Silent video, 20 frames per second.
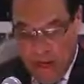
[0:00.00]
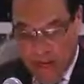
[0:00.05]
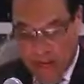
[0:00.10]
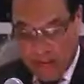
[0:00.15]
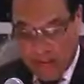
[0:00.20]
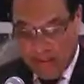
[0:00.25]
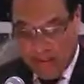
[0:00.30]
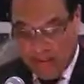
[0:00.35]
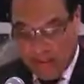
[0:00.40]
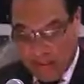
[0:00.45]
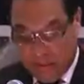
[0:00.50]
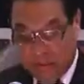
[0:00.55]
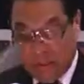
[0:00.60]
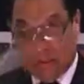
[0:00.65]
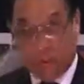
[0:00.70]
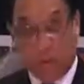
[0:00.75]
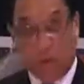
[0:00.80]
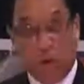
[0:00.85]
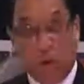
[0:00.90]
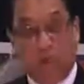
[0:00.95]
And just
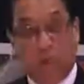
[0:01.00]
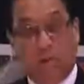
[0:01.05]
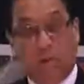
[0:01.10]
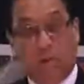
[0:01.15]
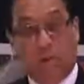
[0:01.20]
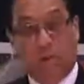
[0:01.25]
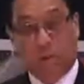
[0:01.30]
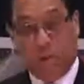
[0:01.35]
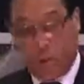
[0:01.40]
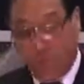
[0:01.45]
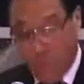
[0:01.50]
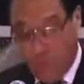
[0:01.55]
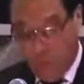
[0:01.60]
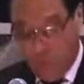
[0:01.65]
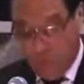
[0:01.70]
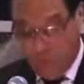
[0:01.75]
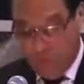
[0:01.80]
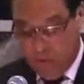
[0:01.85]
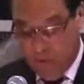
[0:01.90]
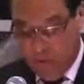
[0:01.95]
this morning, we
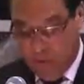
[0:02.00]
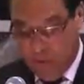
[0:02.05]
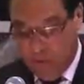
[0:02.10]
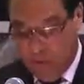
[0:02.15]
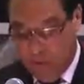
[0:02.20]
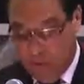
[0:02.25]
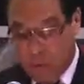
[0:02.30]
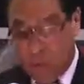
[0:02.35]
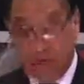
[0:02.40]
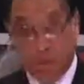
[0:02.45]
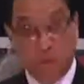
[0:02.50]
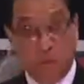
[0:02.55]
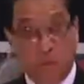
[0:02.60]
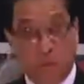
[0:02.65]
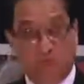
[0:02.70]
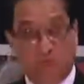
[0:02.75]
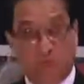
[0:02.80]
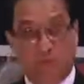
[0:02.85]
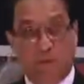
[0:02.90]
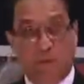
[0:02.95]
broke ground on a
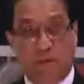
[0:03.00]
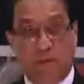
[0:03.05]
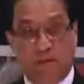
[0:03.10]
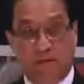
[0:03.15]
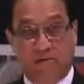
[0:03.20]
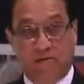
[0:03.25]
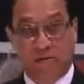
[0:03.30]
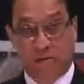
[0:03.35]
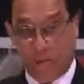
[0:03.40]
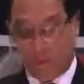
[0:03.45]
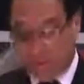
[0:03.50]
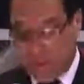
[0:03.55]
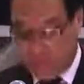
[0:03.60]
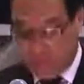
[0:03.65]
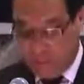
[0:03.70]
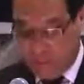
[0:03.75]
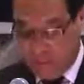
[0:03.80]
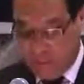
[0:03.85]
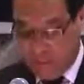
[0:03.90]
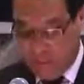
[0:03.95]
new set of
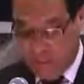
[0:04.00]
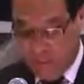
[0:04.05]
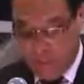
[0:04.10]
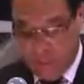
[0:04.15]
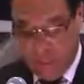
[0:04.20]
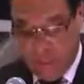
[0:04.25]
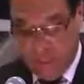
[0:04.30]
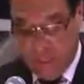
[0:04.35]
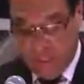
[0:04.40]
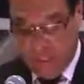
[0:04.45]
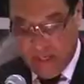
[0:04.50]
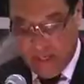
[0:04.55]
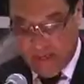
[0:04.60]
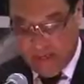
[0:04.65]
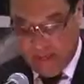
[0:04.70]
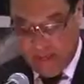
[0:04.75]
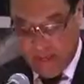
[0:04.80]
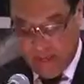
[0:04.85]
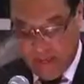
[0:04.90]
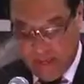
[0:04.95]
custody suites located
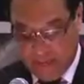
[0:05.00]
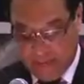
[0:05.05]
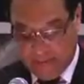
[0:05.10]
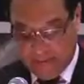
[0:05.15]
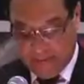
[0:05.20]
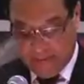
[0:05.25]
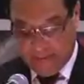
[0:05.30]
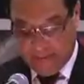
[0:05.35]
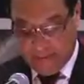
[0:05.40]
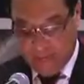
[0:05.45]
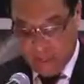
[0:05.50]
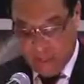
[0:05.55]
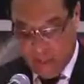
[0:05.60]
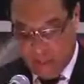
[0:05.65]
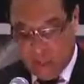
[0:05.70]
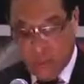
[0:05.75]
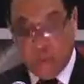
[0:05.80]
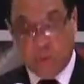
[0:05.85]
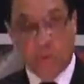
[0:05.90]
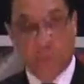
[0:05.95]
at Fairbanks,
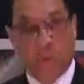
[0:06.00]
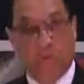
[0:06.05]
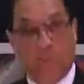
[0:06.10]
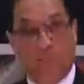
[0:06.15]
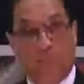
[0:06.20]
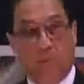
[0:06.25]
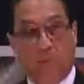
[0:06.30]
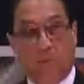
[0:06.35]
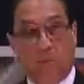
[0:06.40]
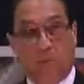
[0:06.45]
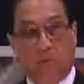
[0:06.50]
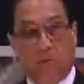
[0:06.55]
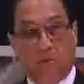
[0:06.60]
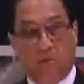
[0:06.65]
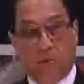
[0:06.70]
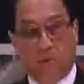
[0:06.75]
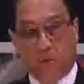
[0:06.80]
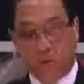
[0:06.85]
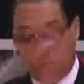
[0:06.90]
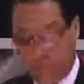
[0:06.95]
which will replace our
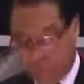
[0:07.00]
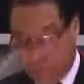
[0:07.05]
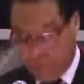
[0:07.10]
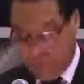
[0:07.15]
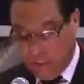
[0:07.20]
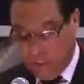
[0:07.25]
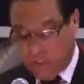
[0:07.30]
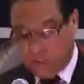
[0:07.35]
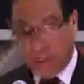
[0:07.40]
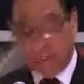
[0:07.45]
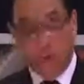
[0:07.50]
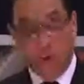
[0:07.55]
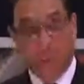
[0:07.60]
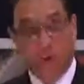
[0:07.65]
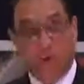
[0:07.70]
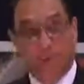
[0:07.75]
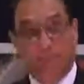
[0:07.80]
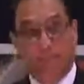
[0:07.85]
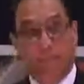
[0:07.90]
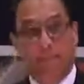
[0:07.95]
old police
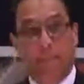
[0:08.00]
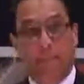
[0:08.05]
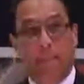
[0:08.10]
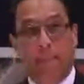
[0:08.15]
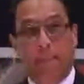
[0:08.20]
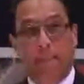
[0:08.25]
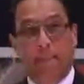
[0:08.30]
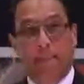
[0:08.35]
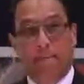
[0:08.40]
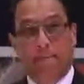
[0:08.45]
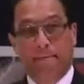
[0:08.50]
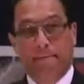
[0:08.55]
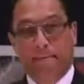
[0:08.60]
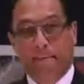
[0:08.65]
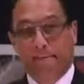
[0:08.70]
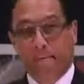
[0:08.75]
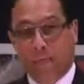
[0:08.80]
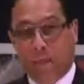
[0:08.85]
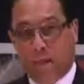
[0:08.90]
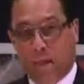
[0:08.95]
lockup.
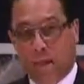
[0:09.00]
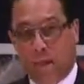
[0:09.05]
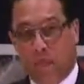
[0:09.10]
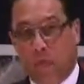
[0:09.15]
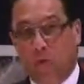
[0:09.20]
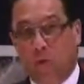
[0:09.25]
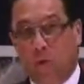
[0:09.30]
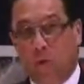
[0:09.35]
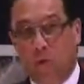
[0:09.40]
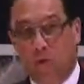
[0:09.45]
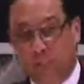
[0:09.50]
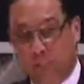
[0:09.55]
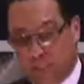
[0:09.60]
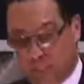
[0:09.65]
Not only will